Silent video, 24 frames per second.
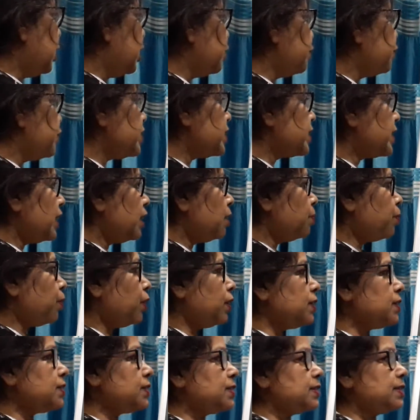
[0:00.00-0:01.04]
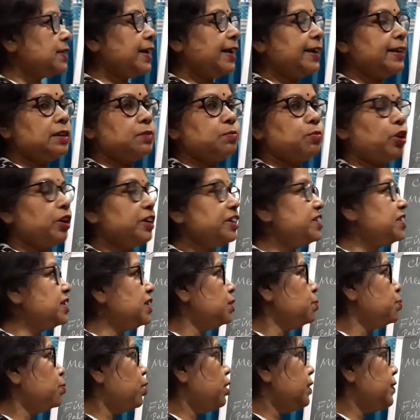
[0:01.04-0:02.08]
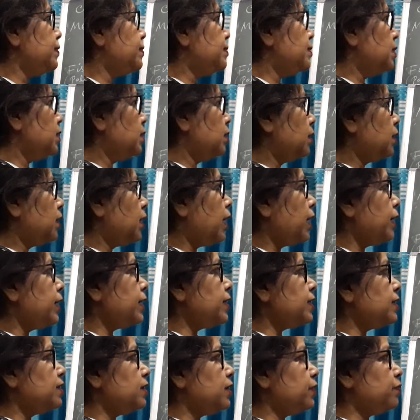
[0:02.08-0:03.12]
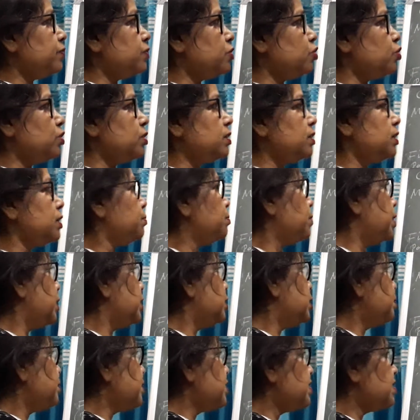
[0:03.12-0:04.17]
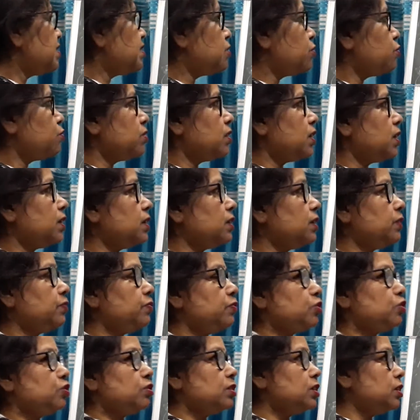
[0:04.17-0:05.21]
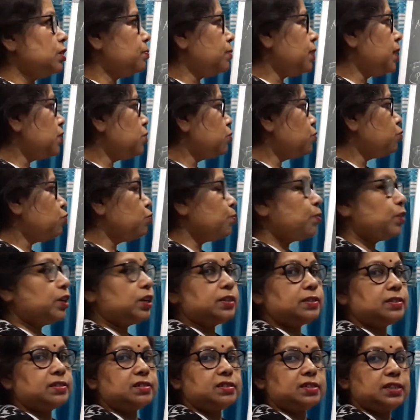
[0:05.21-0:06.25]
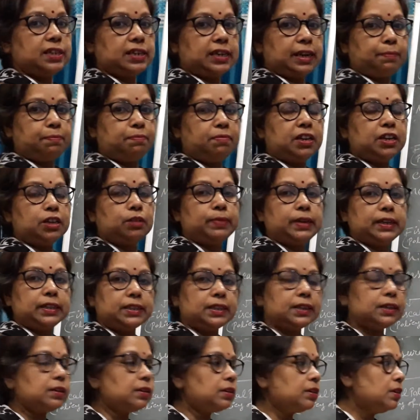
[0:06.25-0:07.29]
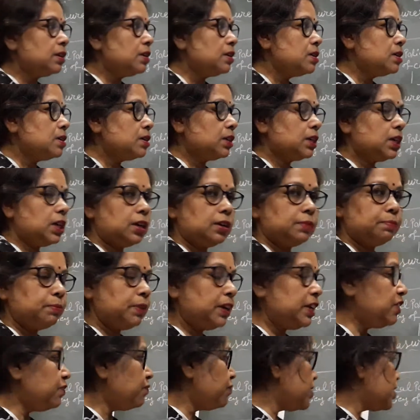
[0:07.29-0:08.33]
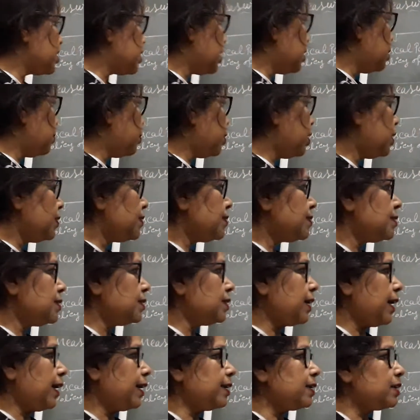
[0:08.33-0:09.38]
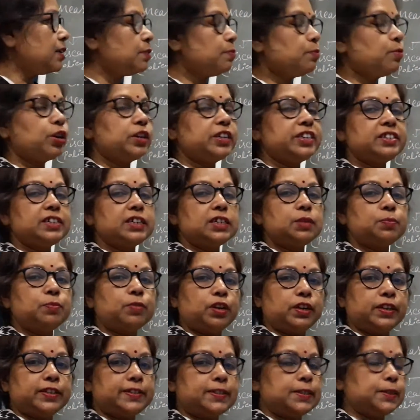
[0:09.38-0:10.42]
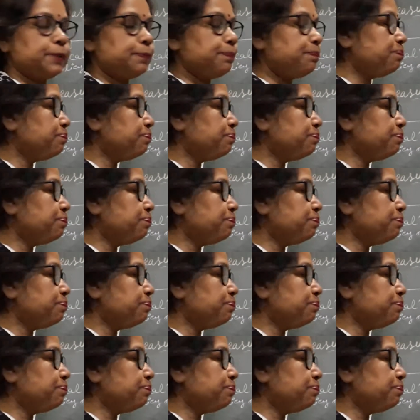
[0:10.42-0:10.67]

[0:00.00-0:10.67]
fiscal policy and monetary policy. Correct deficient demand. Measures to correct deficient demand. Two policies are applied by the government: fiscal policy and monetary policy.